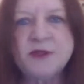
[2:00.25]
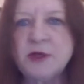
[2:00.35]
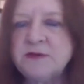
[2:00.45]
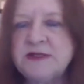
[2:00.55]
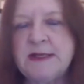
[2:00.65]
and
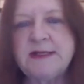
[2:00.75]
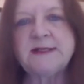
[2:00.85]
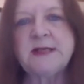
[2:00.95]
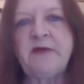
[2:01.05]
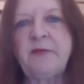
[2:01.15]
different
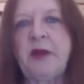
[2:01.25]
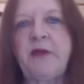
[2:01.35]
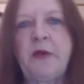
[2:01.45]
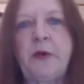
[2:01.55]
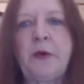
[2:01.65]
circumstances
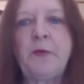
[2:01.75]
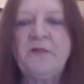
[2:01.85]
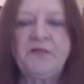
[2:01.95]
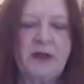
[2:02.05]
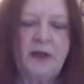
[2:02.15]
I've been
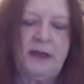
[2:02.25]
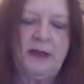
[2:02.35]
through,